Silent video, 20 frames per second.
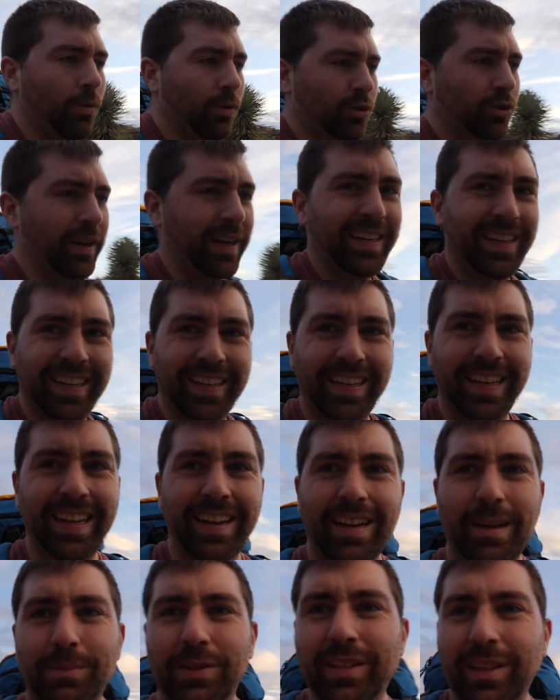We're trying to
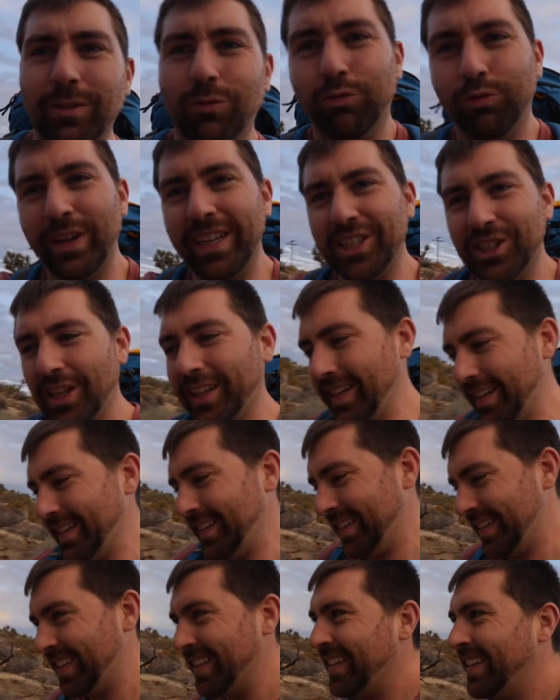get up to the
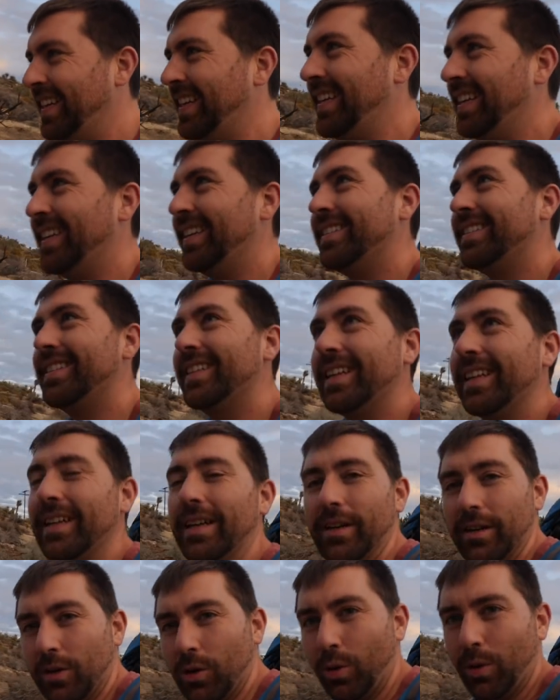ridgeline to
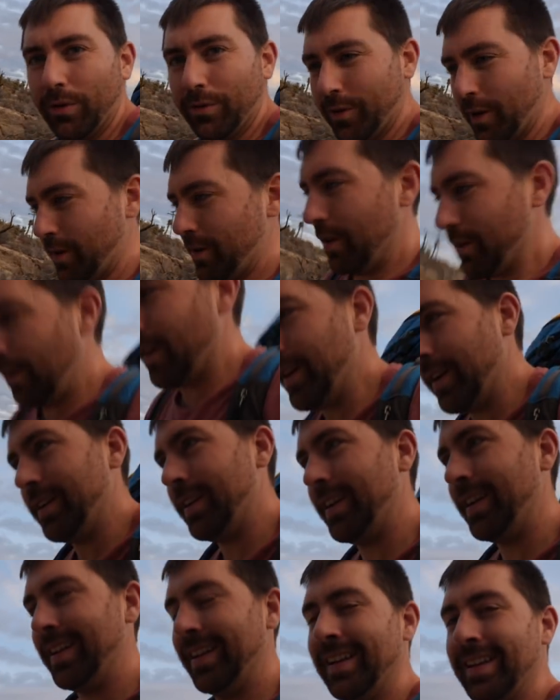get a cool photo
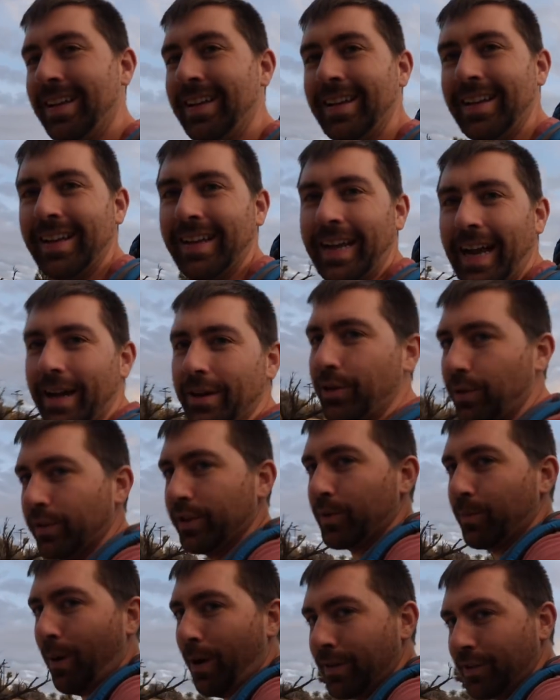Gotta do
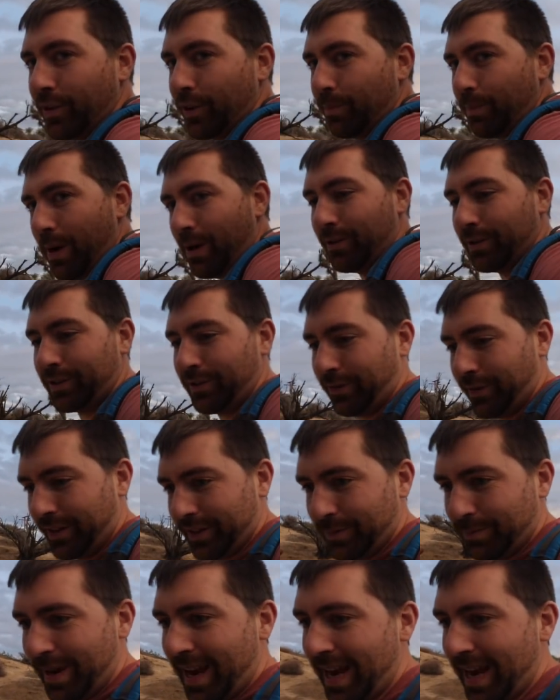a sponsored post for this